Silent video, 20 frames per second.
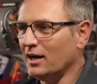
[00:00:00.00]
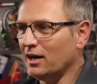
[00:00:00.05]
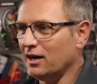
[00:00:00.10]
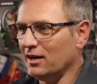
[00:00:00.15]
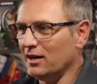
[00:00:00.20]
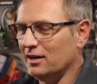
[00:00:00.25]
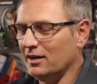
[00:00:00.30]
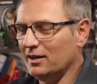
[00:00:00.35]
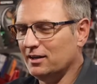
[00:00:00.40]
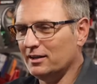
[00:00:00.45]

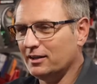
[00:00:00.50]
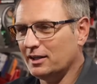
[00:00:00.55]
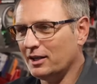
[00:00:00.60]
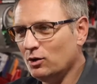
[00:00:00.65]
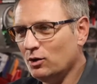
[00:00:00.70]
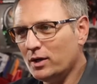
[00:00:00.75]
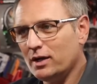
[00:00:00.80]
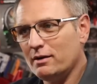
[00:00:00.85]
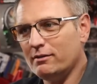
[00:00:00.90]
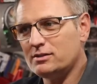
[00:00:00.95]
uh,
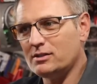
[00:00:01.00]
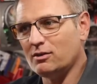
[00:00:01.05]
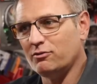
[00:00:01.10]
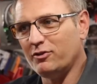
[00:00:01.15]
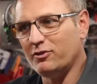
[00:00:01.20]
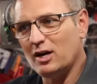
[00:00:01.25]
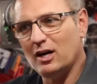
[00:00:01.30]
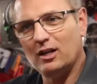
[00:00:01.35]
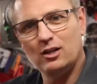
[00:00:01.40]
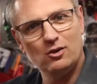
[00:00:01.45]
go give us a
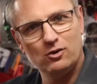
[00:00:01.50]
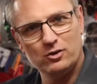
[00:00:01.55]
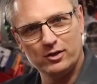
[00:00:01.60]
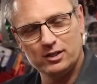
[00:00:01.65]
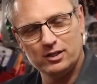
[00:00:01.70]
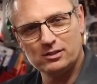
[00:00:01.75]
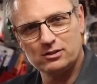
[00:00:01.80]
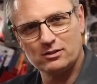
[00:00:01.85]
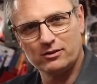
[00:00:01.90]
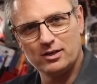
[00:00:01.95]
follow on
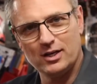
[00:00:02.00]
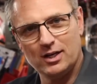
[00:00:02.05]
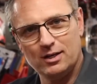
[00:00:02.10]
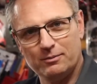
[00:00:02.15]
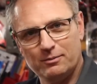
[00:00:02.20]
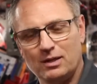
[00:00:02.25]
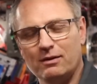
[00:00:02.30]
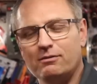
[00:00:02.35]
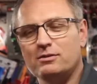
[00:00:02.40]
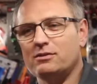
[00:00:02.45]

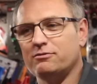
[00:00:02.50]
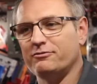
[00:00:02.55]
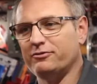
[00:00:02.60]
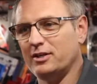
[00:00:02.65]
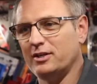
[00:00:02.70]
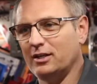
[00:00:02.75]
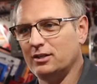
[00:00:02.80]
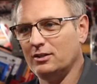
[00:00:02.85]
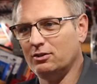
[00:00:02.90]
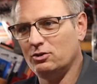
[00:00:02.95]
Instagram, give us a
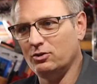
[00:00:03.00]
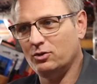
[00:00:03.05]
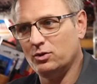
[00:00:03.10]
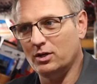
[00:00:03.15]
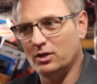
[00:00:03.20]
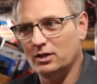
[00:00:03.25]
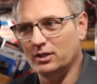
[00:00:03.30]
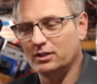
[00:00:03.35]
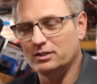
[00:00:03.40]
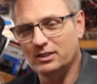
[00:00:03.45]
follow
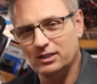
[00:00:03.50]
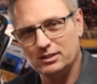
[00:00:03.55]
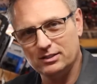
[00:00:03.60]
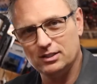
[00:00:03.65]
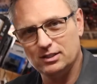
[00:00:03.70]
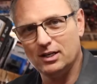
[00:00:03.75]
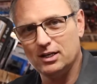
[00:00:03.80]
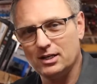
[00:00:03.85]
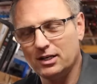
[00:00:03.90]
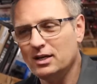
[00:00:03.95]
on
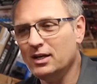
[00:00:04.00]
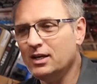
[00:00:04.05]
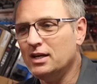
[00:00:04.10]
TikTok,